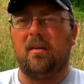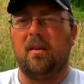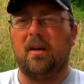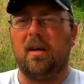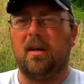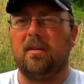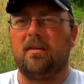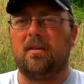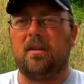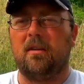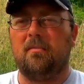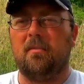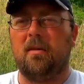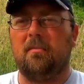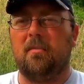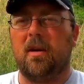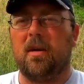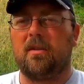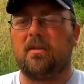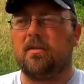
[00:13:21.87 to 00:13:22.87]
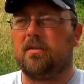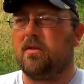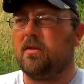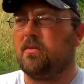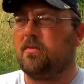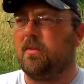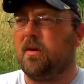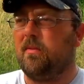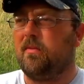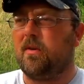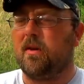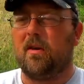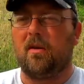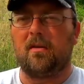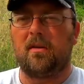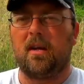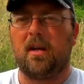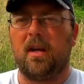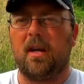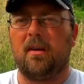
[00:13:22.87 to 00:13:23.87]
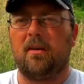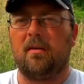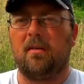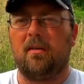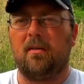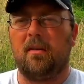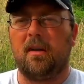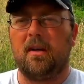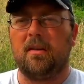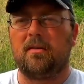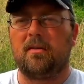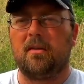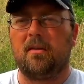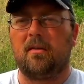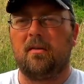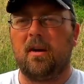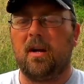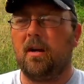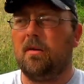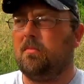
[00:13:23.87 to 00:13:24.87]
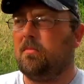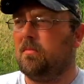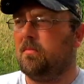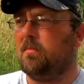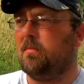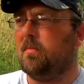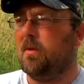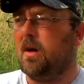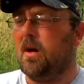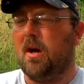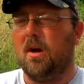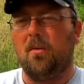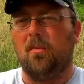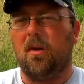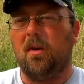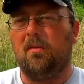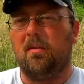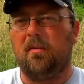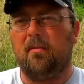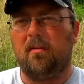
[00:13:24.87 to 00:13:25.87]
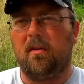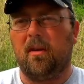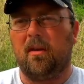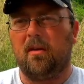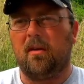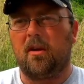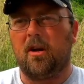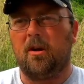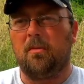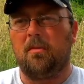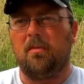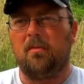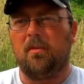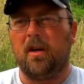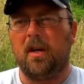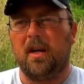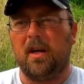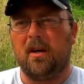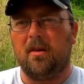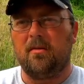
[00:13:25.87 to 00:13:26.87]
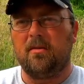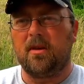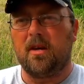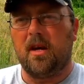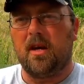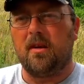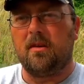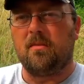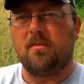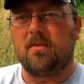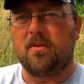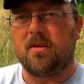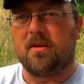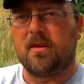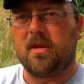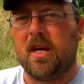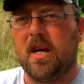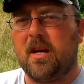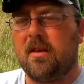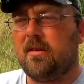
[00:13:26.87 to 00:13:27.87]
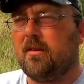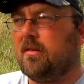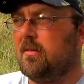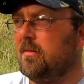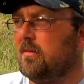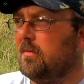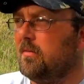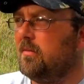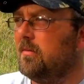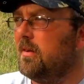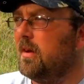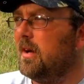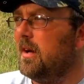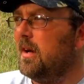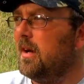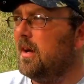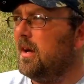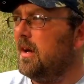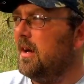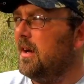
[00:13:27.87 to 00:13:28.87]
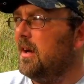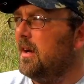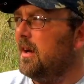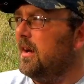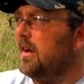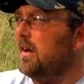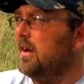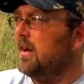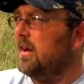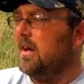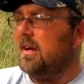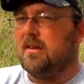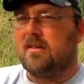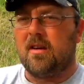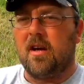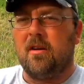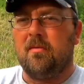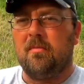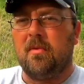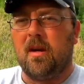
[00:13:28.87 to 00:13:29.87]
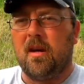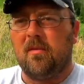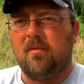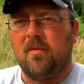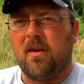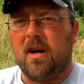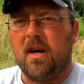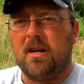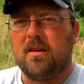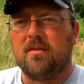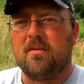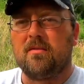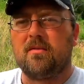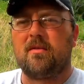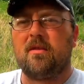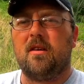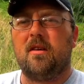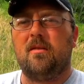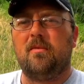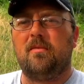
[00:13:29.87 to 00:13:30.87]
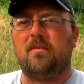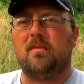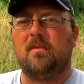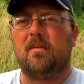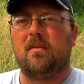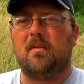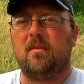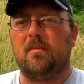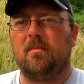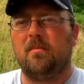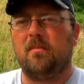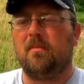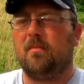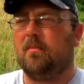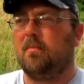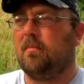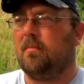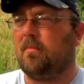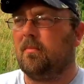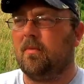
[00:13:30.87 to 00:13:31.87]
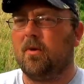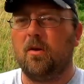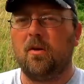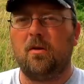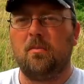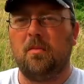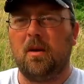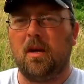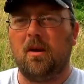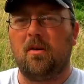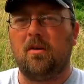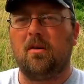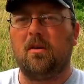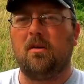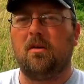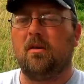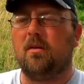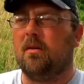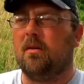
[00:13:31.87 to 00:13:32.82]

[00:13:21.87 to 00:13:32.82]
He sent me messages. We've talked together on Instagram. We've even done a couple video chats together. He's gave me advice and stuff and rooted me on.